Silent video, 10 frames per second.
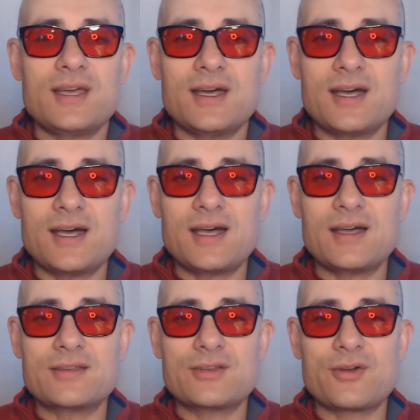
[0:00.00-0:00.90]

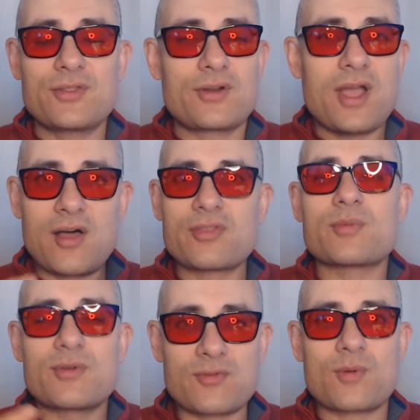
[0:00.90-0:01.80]
their health, their
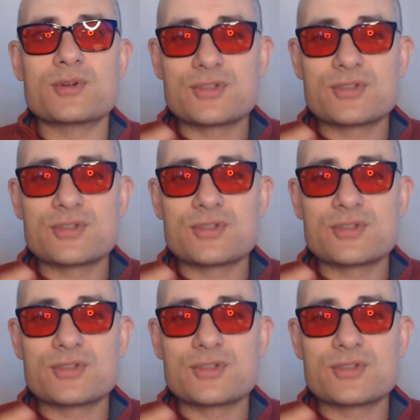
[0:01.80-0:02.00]
performance,